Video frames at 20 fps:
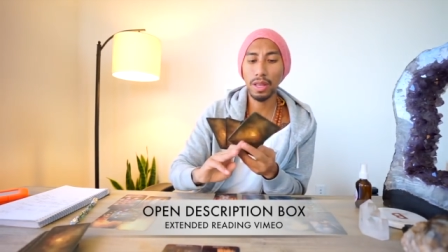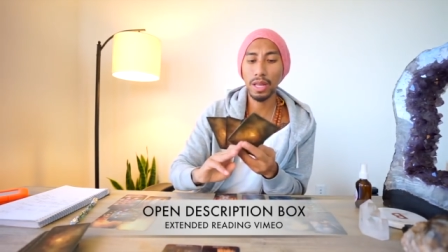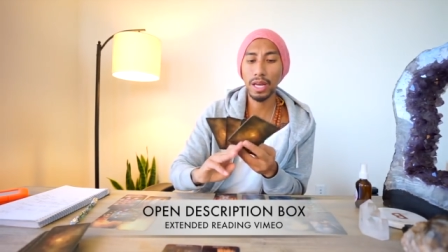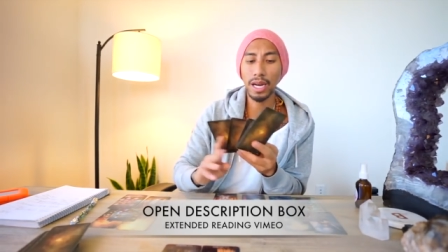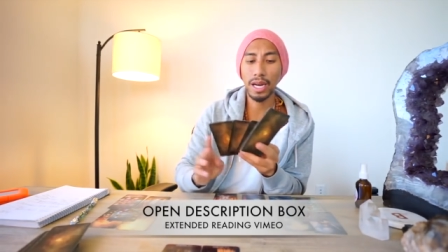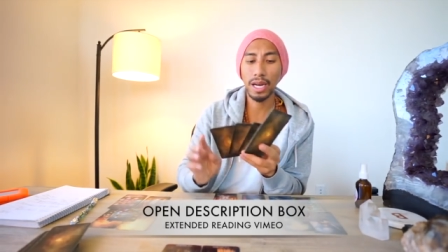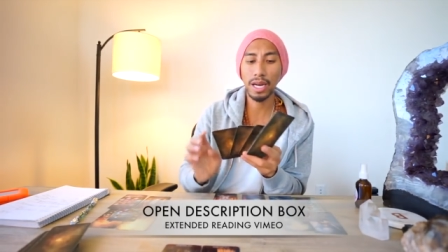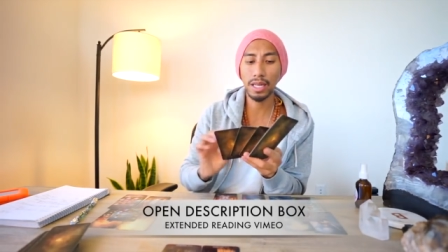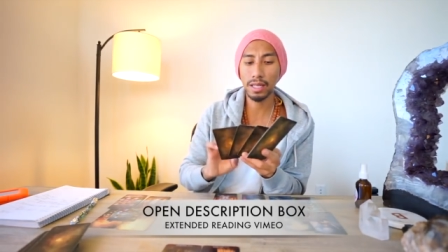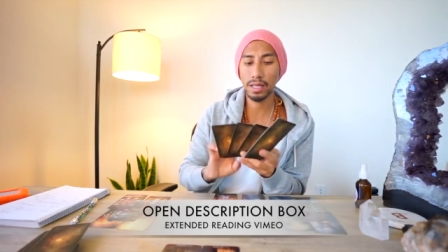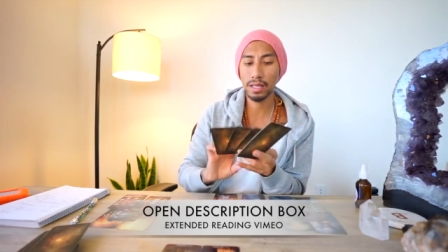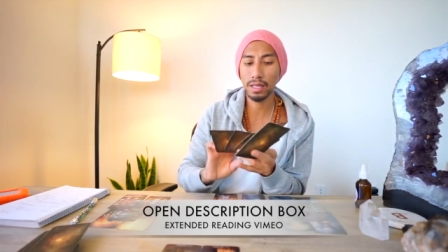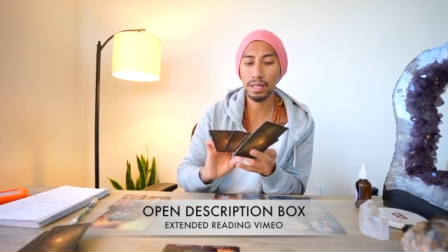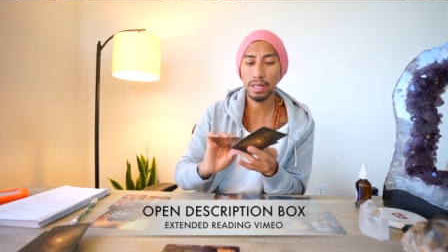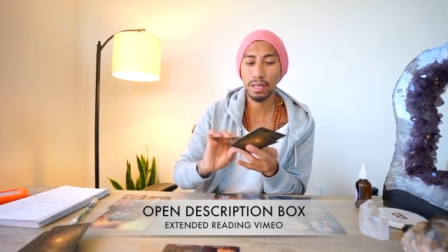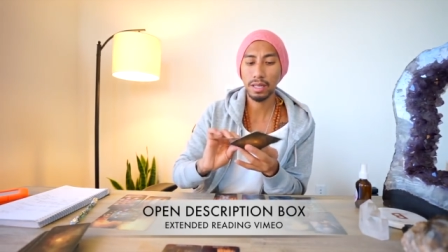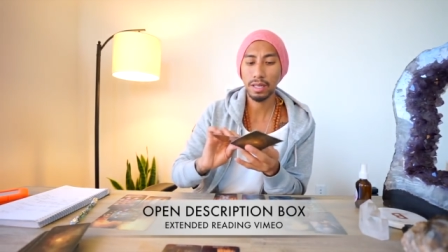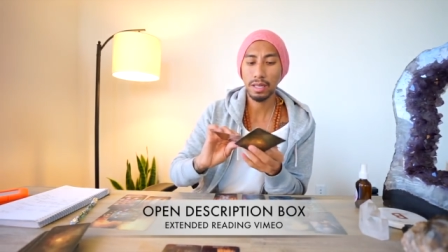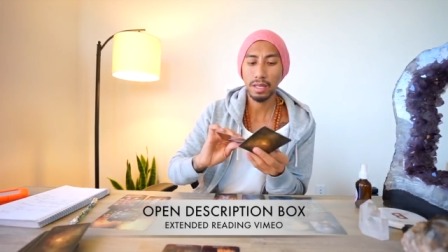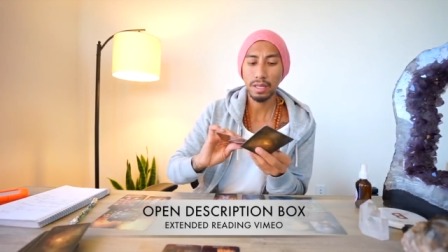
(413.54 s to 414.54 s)
that,
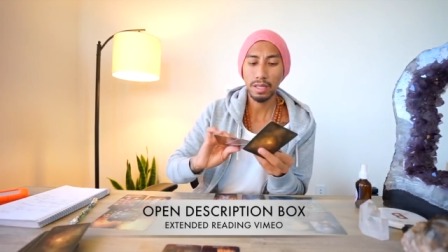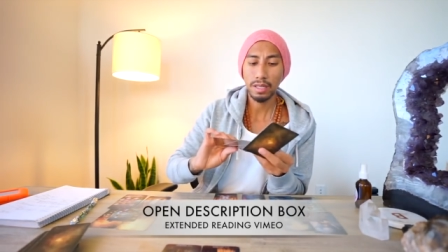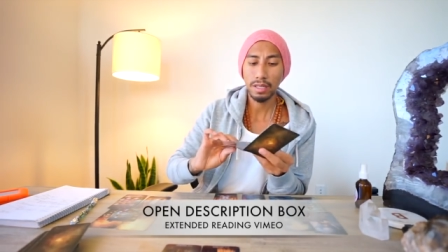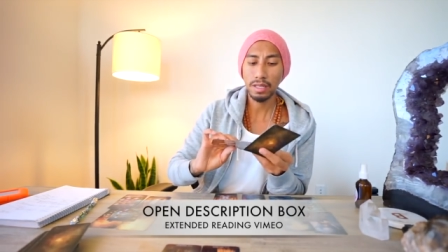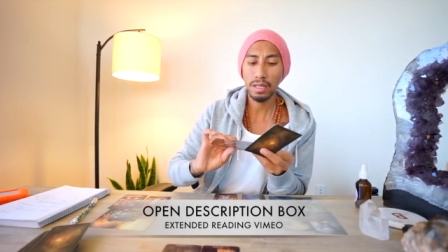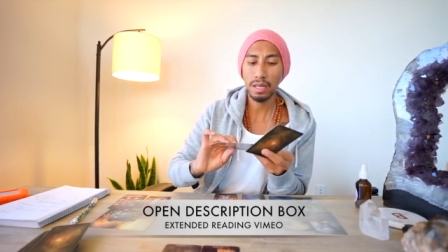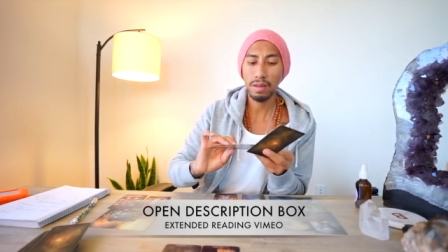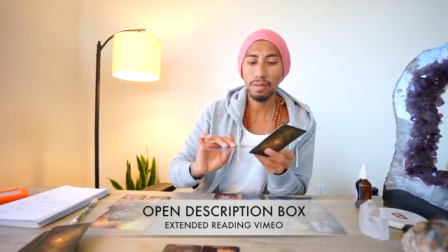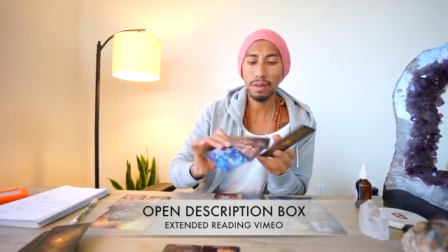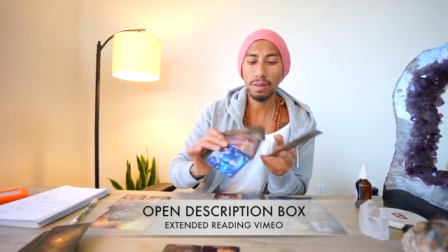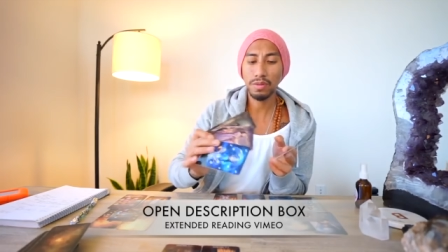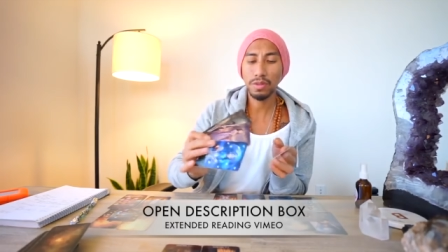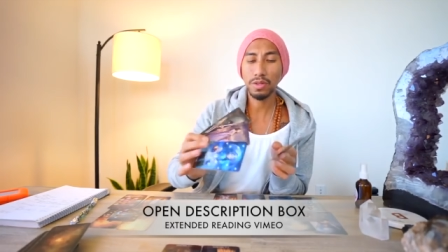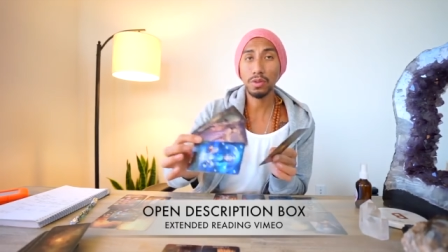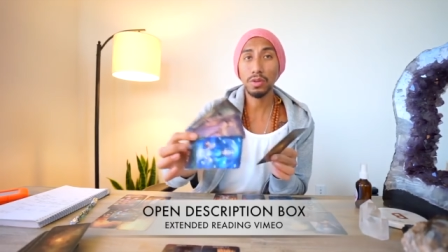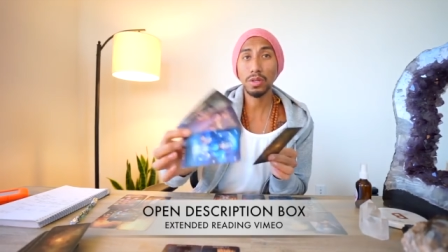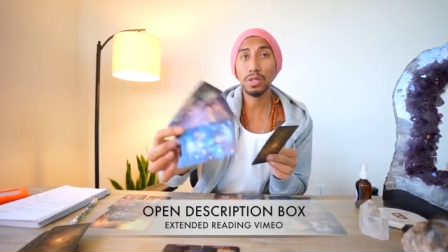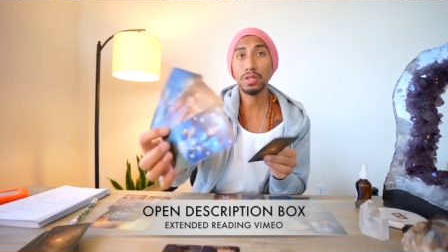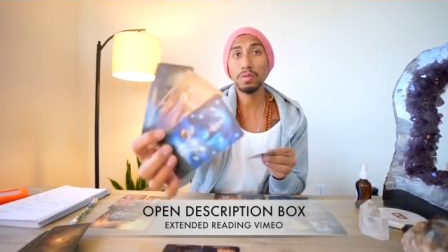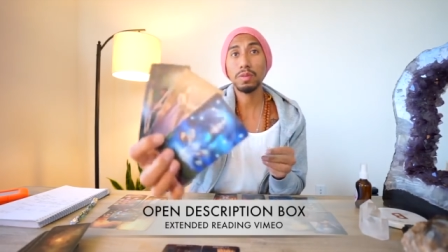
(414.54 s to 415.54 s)
seven of
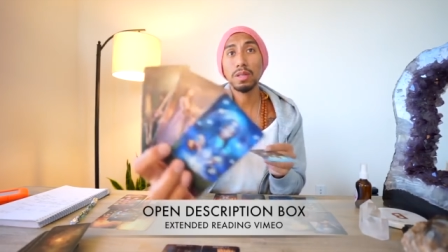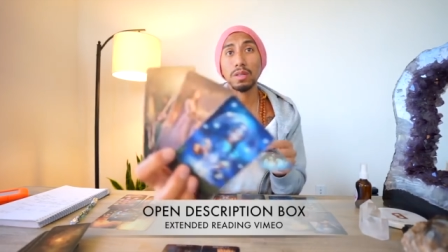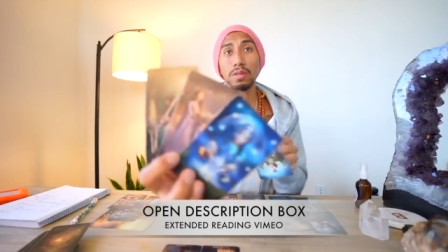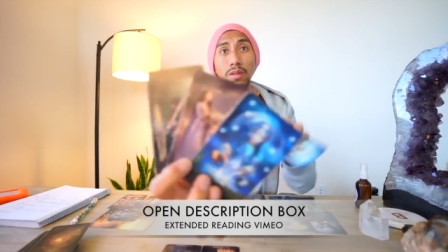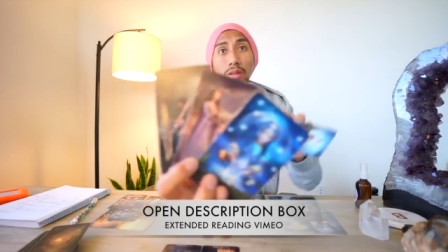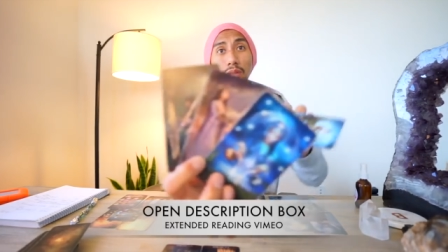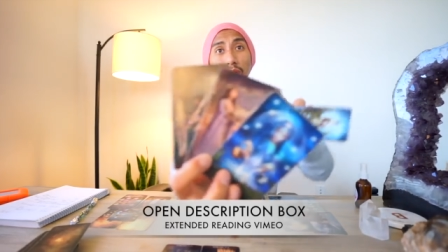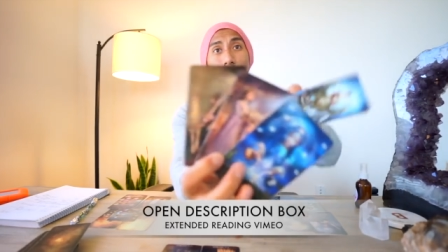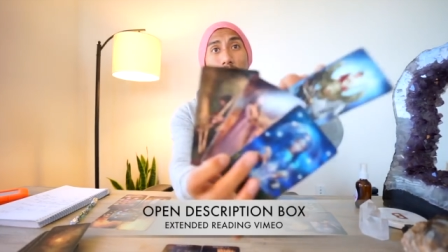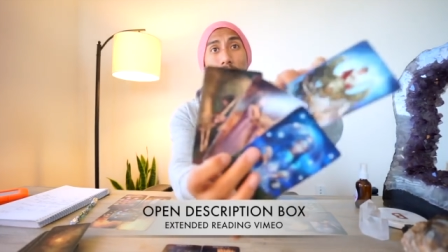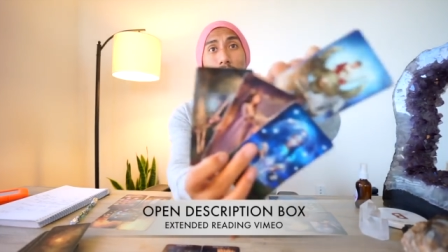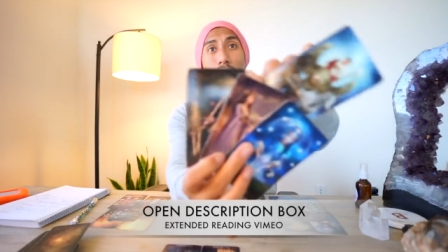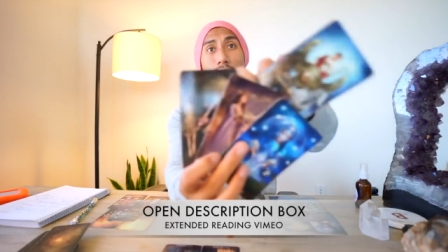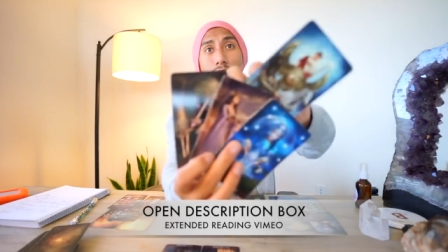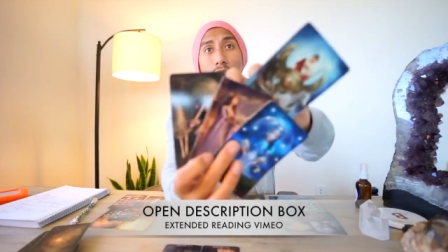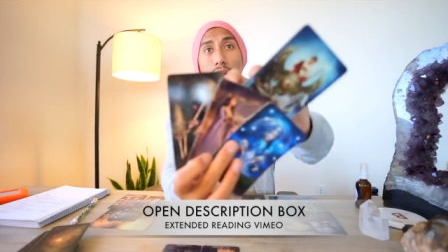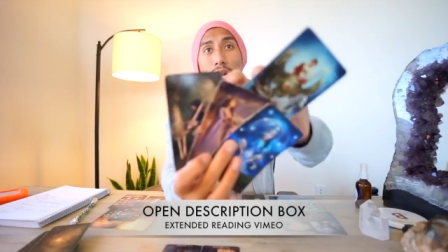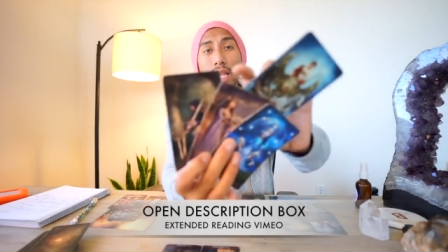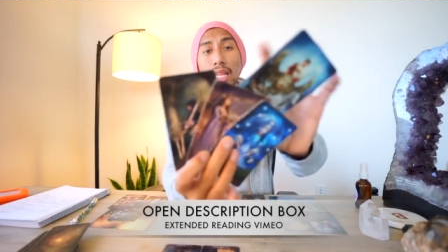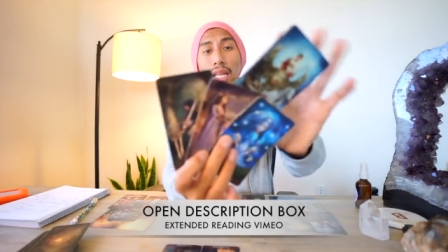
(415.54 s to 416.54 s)
swords with a queen of swords.
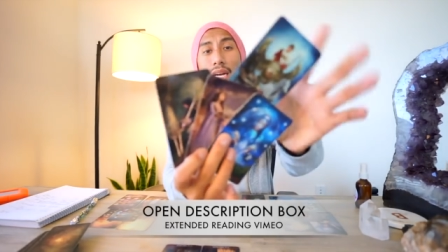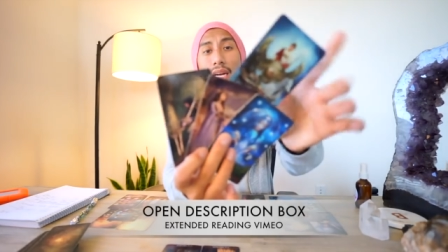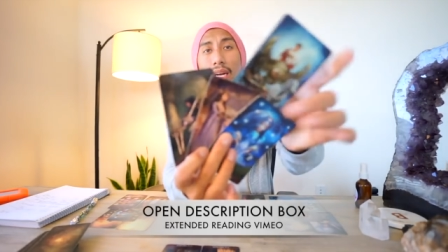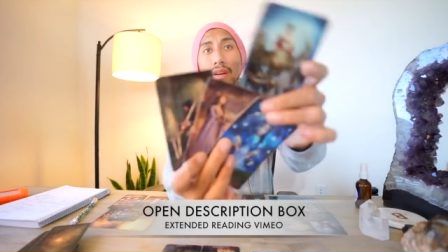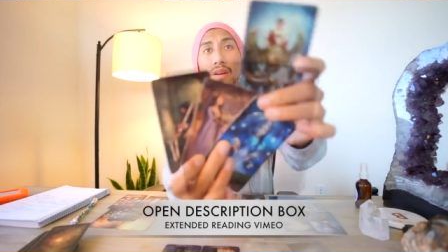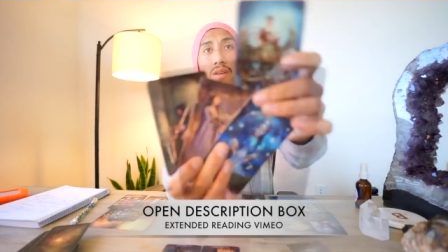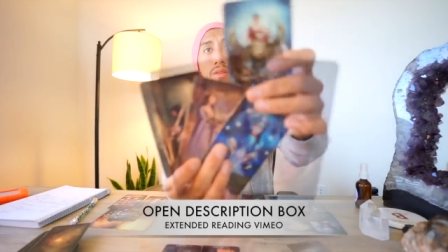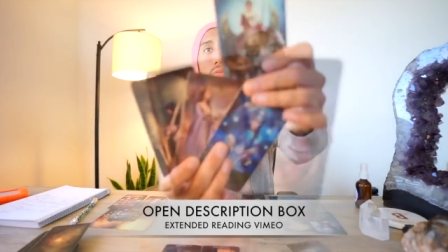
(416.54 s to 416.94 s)
A lot